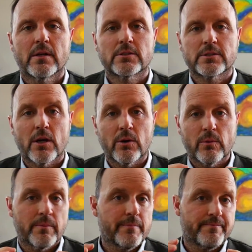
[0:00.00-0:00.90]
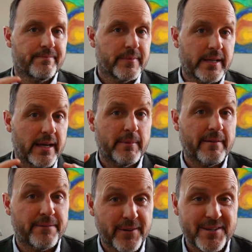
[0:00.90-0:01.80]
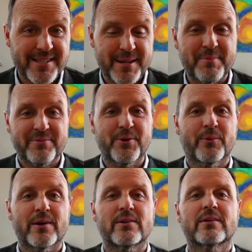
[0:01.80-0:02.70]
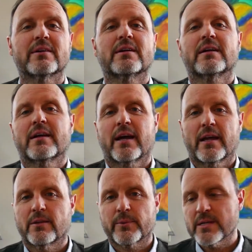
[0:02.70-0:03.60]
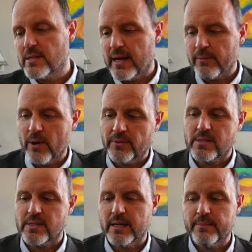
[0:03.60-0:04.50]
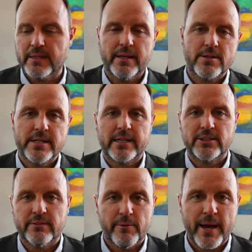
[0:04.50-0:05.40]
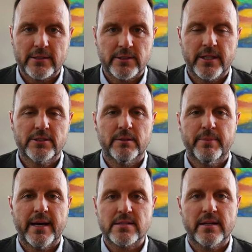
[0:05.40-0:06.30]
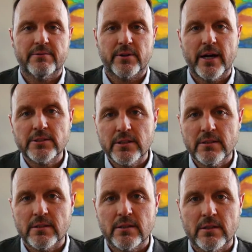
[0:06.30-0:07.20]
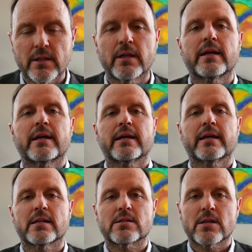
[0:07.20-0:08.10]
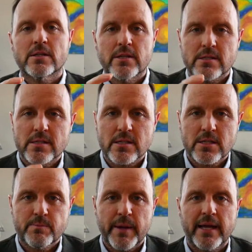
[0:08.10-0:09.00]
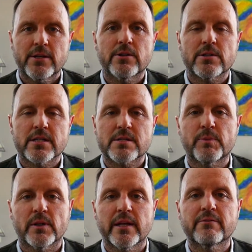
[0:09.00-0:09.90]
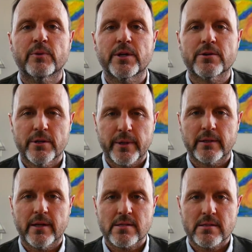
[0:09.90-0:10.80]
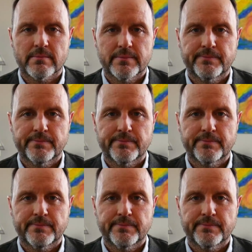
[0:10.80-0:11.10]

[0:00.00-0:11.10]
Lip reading: So, kind of my first tip, if you will, and the reason I wrote this thing about the intersection of imagination and past life regression, is to suspend your disbelief when you're doing this.